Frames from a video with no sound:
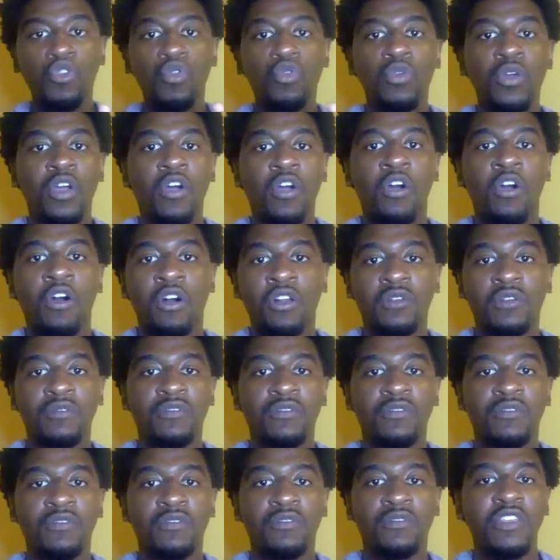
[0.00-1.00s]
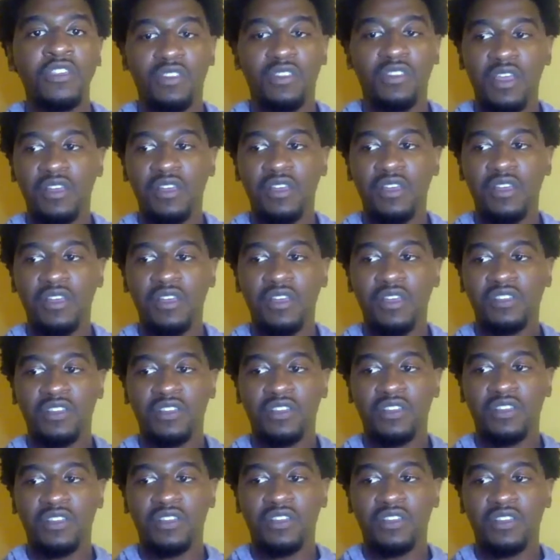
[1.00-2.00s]
They're doing all of these
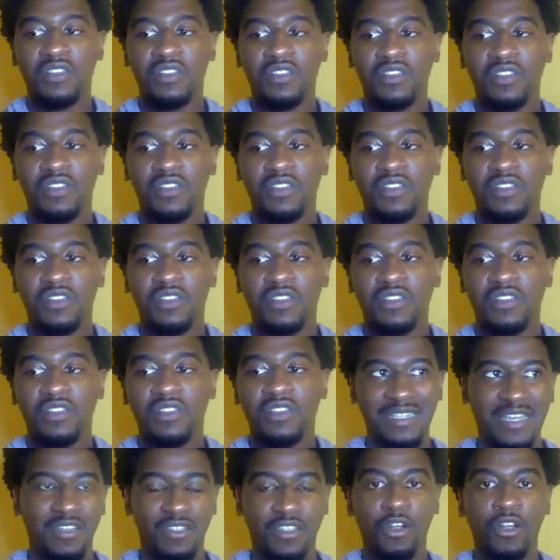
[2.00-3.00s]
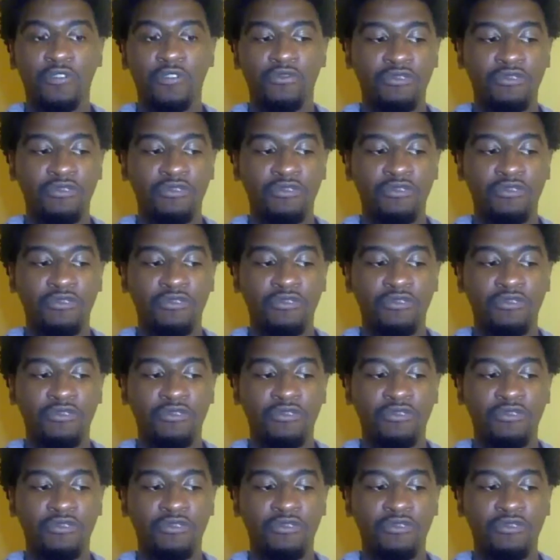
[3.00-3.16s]
things presently.